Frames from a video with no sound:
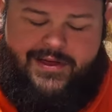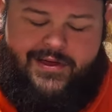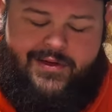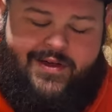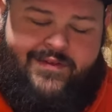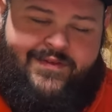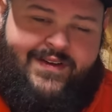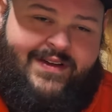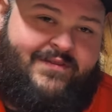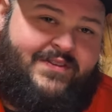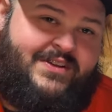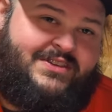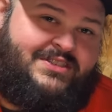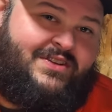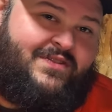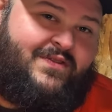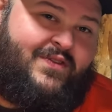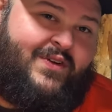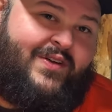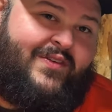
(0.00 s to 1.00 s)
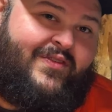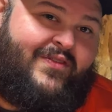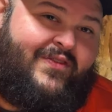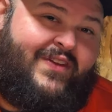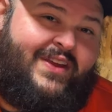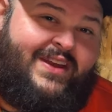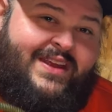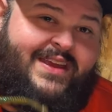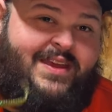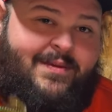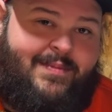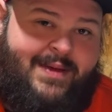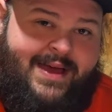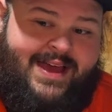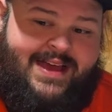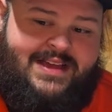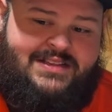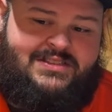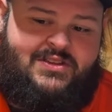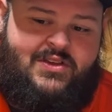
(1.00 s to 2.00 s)
if I'm fishing for a finicky
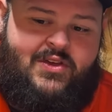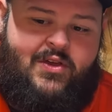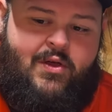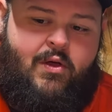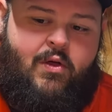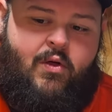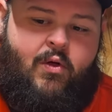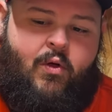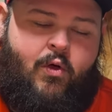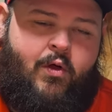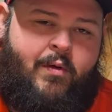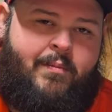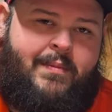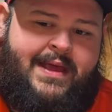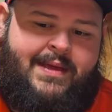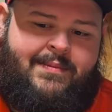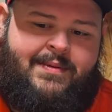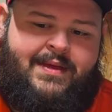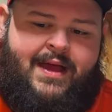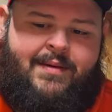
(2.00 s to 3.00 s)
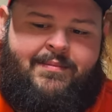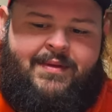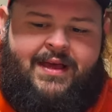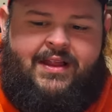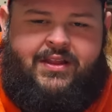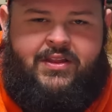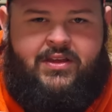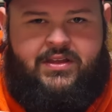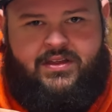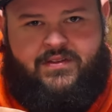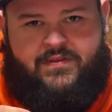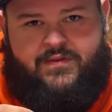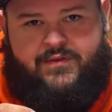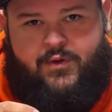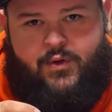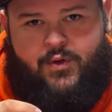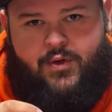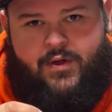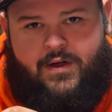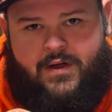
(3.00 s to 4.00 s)
bass, or maybe I'm not looking
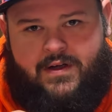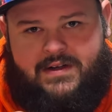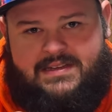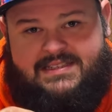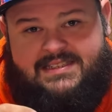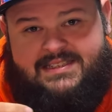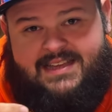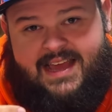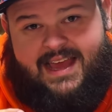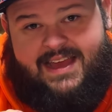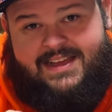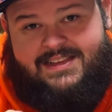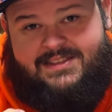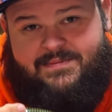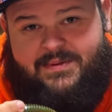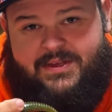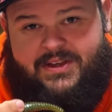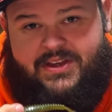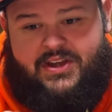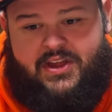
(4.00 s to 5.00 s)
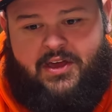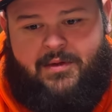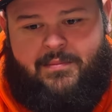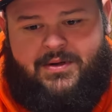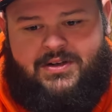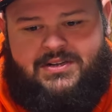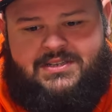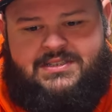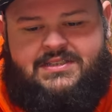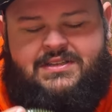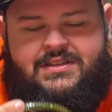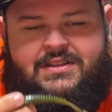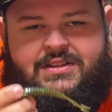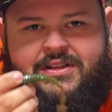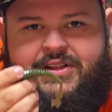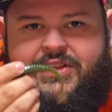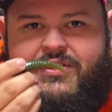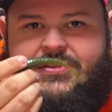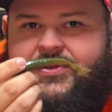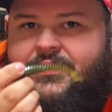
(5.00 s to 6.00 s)
for size but numbers.
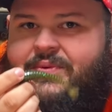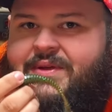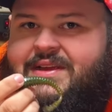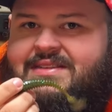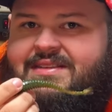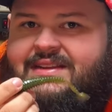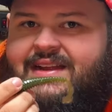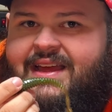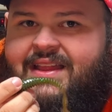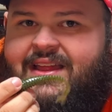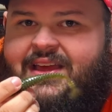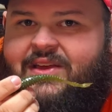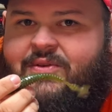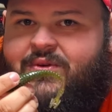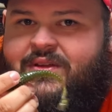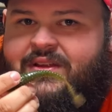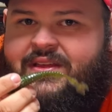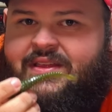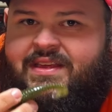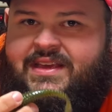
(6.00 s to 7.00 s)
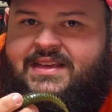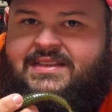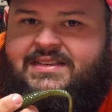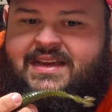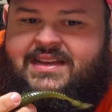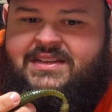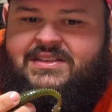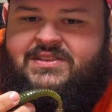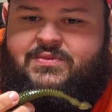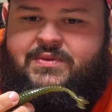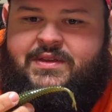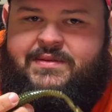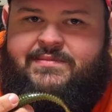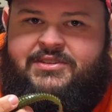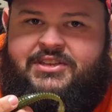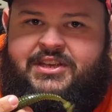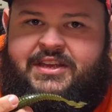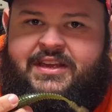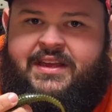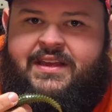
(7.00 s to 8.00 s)
The reason I like one of these on a swim
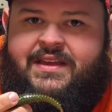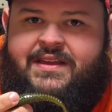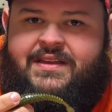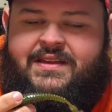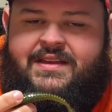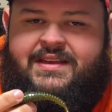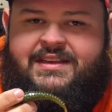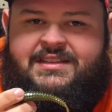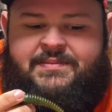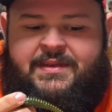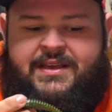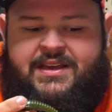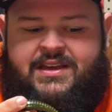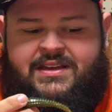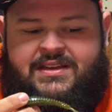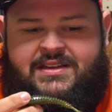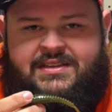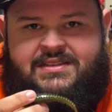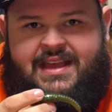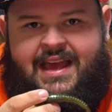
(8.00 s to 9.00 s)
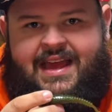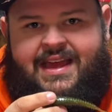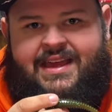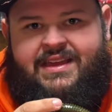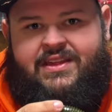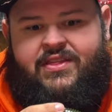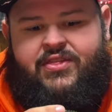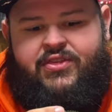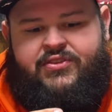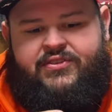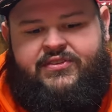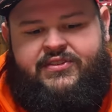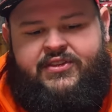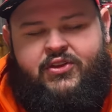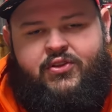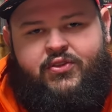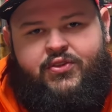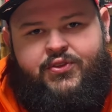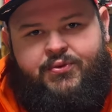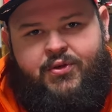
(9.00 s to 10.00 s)
jig is because I can
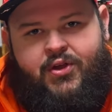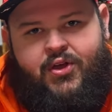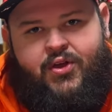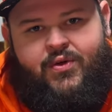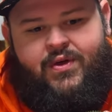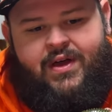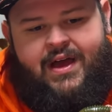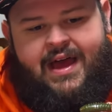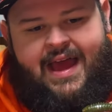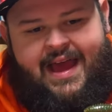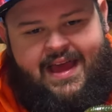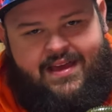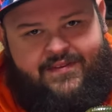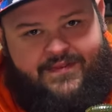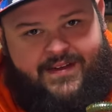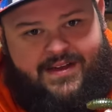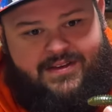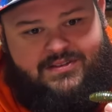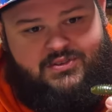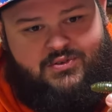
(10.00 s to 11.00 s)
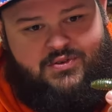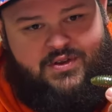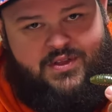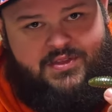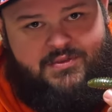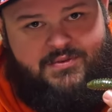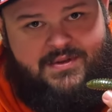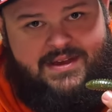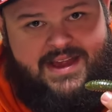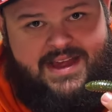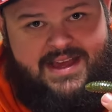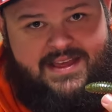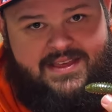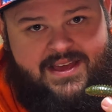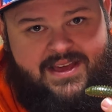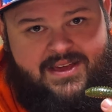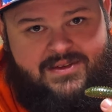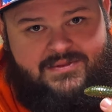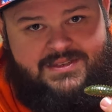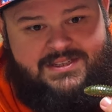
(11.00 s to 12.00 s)
still throw a 1/2 ounce or a 3/8
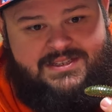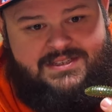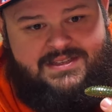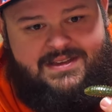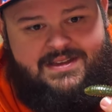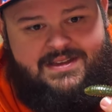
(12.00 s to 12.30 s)
ounce,